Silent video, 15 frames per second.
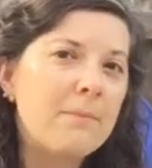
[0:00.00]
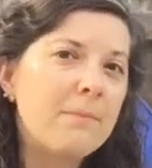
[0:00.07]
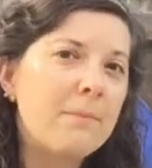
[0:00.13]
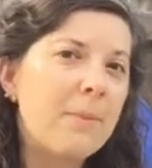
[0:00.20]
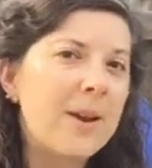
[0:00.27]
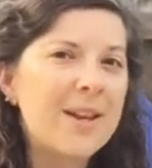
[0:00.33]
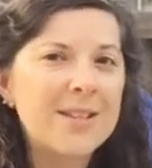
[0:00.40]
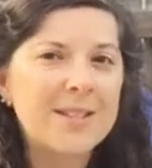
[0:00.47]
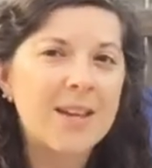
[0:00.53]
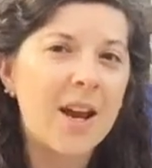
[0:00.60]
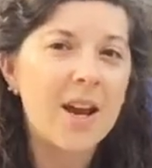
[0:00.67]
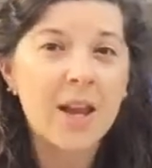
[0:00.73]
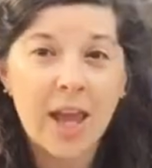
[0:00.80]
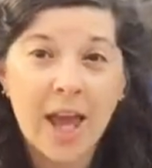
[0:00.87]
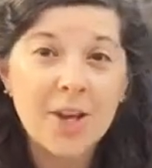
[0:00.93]
but it's
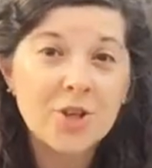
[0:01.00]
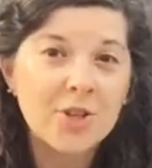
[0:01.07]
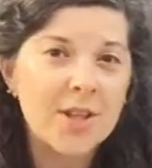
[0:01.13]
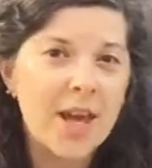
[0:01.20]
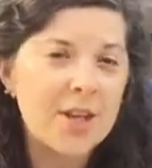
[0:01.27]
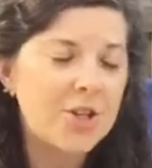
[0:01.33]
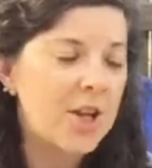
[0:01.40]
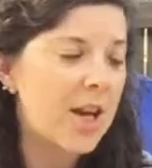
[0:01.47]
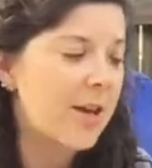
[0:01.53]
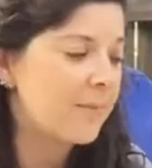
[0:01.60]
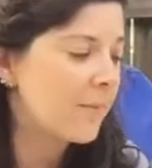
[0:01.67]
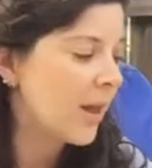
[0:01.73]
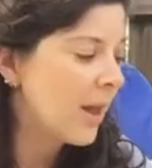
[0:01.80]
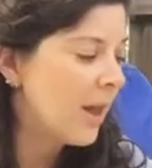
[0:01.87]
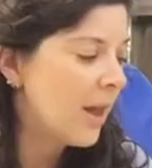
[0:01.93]
kind of catch as catch can.
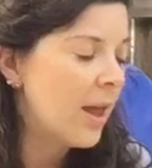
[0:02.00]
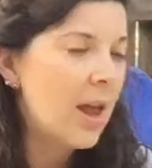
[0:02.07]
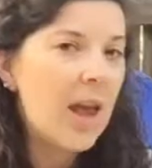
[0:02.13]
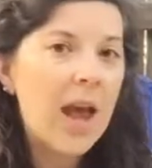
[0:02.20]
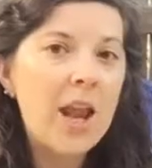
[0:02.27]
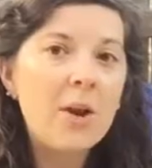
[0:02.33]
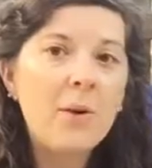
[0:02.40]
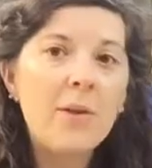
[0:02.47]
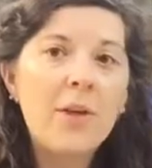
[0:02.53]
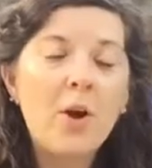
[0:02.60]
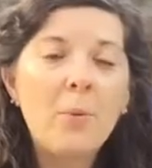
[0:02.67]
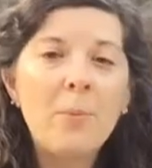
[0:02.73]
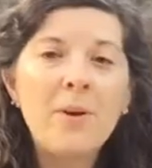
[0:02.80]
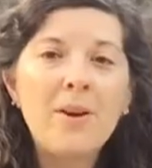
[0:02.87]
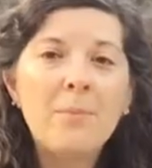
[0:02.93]
Anyway, they
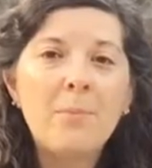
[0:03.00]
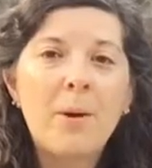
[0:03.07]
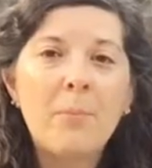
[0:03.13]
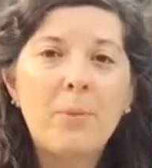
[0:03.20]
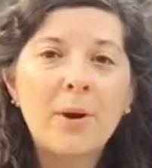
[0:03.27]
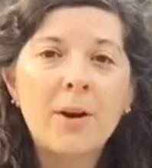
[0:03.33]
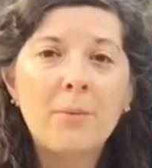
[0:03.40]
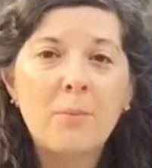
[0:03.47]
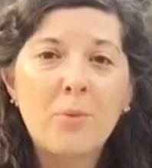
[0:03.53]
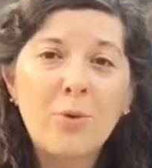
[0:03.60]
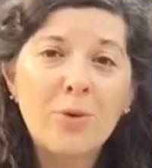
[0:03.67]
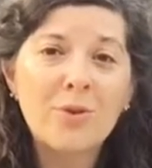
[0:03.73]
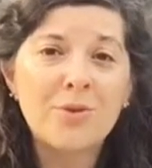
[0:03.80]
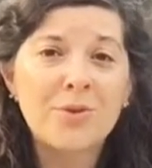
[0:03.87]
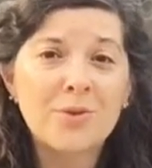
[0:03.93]
opened up a brick and
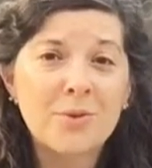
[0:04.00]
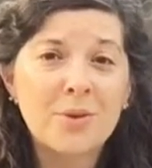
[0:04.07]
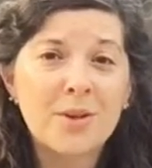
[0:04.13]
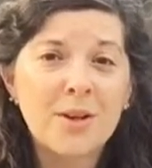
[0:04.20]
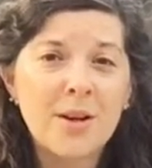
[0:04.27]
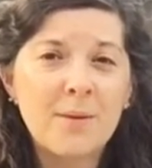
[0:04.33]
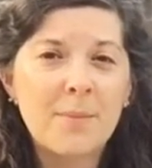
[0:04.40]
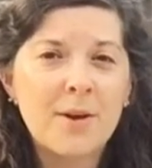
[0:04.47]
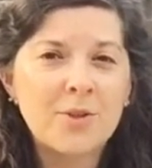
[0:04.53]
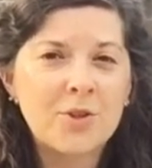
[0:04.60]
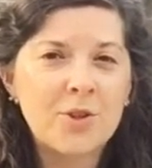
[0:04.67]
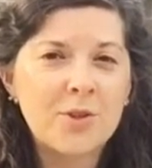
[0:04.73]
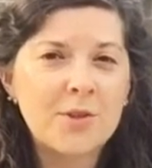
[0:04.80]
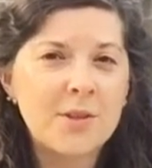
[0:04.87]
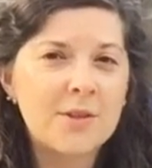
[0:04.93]
mortar store in
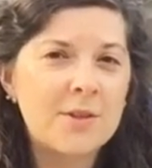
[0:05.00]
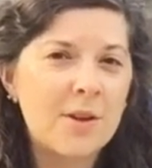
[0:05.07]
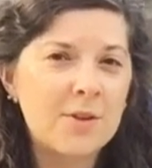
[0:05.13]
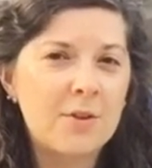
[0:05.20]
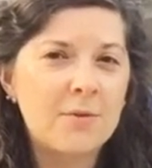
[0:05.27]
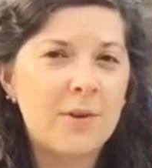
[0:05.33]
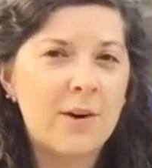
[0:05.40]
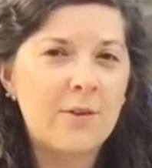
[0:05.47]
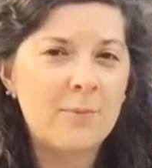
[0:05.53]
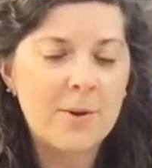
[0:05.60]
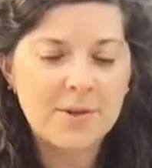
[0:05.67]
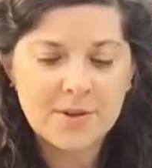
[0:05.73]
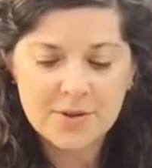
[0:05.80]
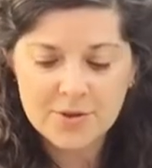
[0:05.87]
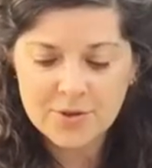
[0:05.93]
Massachusetts, not too far from my
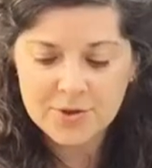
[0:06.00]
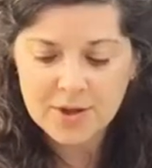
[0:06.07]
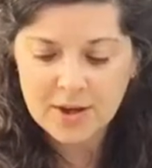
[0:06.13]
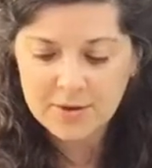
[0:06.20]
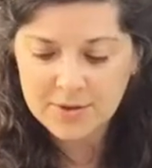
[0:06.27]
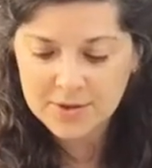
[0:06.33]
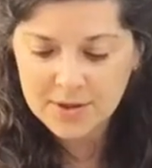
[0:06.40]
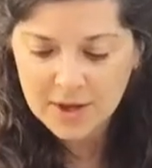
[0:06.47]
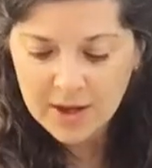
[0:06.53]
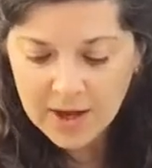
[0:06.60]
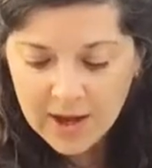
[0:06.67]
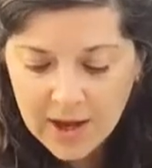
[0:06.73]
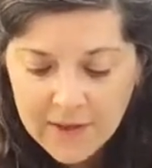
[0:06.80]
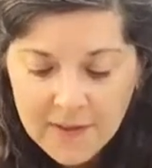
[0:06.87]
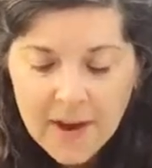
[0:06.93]
sister's house,
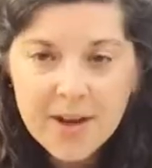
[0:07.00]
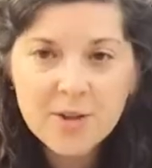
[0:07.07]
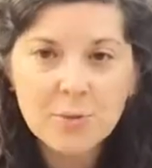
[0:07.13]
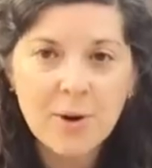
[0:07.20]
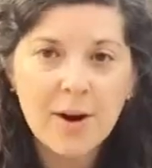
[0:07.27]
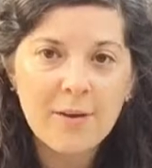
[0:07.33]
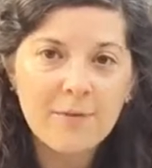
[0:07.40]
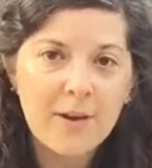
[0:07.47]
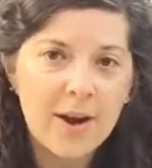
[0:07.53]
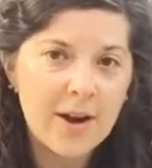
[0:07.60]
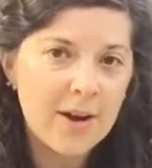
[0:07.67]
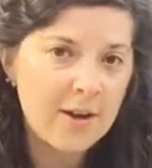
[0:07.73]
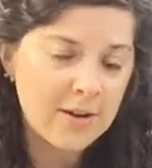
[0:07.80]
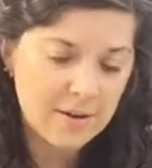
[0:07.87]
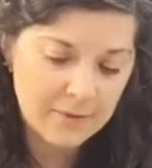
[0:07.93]
and that is where I
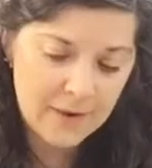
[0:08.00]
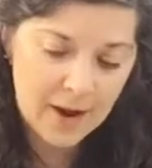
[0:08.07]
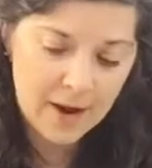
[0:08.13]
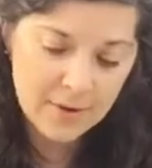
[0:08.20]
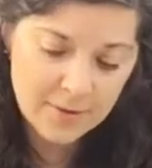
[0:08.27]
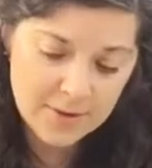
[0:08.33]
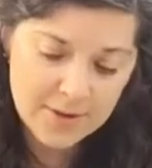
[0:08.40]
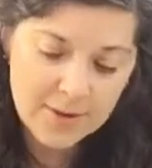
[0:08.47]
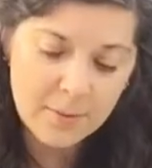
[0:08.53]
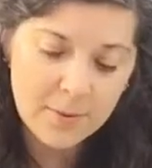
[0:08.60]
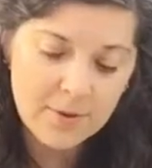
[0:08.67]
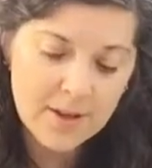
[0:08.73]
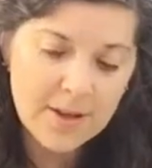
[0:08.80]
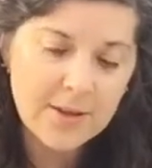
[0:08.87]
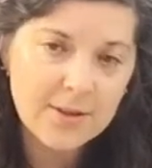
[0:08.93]
found some
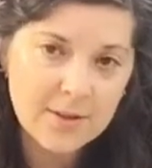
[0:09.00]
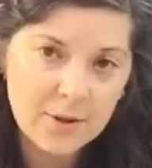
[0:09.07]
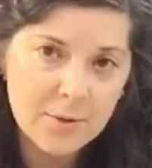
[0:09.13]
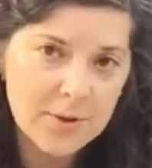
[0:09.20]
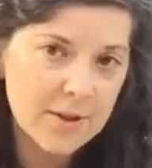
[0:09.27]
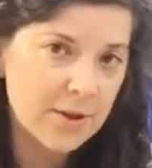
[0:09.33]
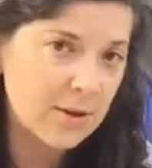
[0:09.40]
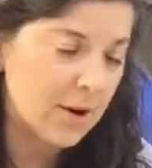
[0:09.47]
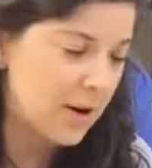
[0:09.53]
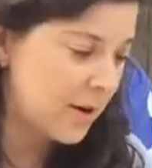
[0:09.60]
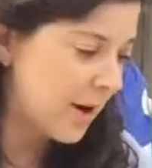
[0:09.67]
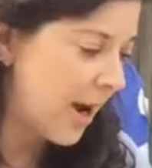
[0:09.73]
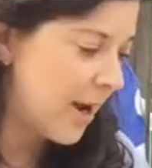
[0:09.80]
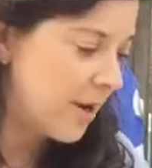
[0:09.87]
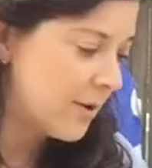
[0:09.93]
of these Lewis &
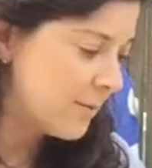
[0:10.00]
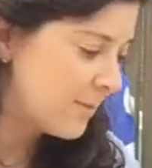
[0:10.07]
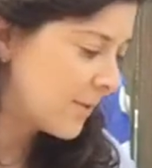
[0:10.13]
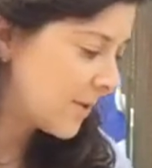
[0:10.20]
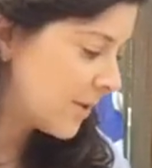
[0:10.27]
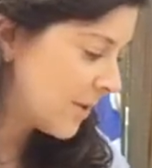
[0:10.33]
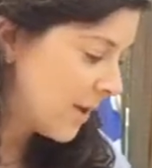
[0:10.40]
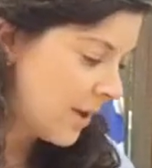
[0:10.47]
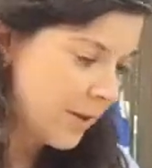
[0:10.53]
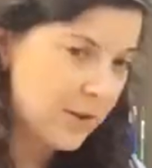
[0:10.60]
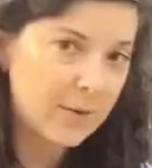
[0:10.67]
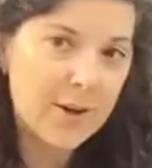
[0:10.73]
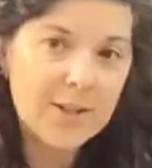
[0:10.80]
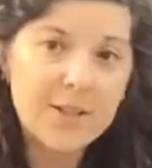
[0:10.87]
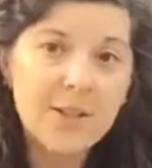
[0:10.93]
Clark items. The
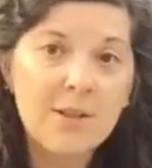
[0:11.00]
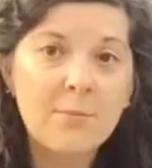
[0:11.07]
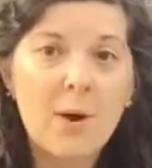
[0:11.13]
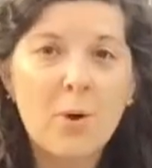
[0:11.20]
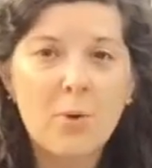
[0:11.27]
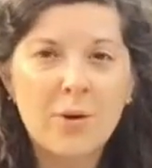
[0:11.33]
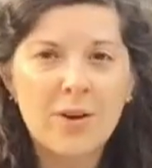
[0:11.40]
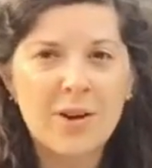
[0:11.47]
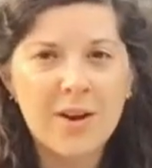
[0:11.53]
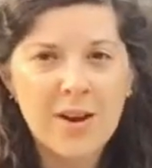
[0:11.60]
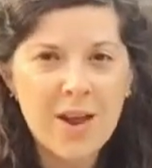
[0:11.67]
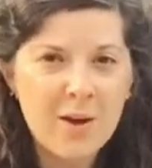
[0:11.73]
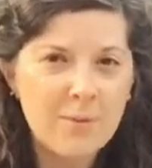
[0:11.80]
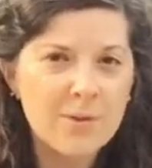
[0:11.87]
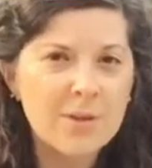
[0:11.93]
rest of them I ordered on
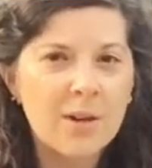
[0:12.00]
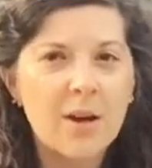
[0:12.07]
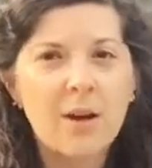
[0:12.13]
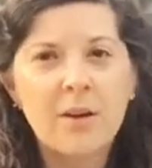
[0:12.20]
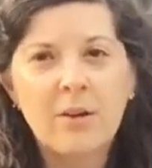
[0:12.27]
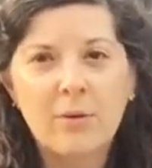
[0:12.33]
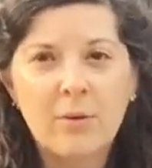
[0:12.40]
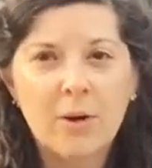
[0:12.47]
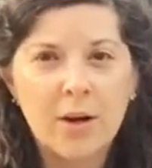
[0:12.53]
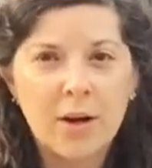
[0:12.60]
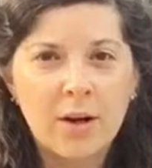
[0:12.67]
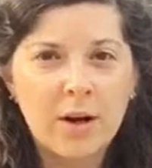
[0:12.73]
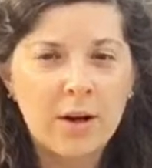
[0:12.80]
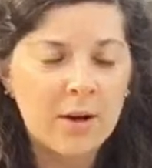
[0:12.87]
Amazon or